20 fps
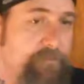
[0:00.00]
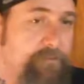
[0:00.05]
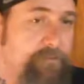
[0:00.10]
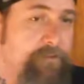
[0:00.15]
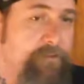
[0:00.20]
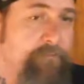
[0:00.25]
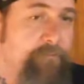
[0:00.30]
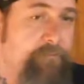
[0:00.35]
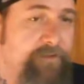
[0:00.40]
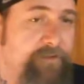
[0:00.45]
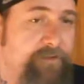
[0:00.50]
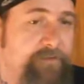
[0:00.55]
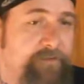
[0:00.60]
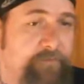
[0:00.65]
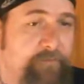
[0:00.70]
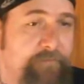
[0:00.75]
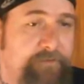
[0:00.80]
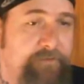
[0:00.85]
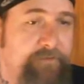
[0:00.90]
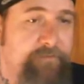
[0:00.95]
And when I
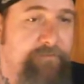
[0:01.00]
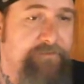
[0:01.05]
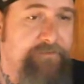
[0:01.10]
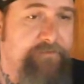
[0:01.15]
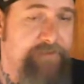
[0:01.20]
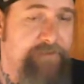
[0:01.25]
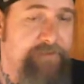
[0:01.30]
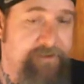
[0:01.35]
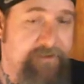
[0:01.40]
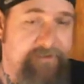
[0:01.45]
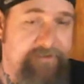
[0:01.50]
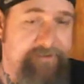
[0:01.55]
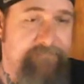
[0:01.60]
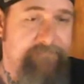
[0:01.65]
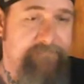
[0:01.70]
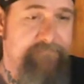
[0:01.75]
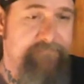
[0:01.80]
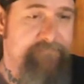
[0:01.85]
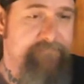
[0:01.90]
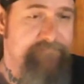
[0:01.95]
tell people today
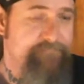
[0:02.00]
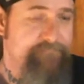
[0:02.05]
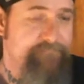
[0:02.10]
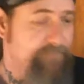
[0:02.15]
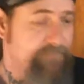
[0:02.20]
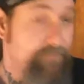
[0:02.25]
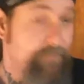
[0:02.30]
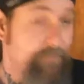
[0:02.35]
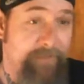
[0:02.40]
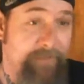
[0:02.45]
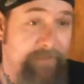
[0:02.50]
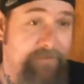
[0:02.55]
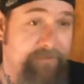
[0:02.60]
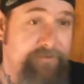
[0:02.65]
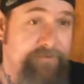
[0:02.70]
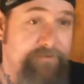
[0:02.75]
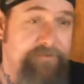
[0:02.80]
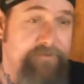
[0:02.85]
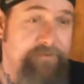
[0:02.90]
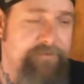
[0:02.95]
about my
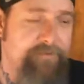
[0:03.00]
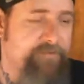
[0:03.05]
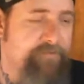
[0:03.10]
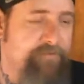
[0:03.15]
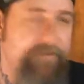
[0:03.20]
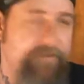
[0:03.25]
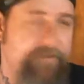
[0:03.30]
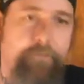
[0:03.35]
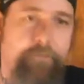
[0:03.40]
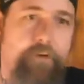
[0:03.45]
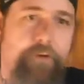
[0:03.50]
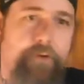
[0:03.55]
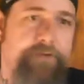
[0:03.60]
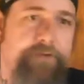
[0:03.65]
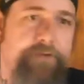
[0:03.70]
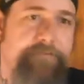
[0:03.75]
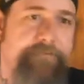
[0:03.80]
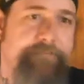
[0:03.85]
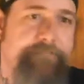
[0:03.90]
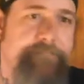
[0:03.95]
journey, they think I'm crazy.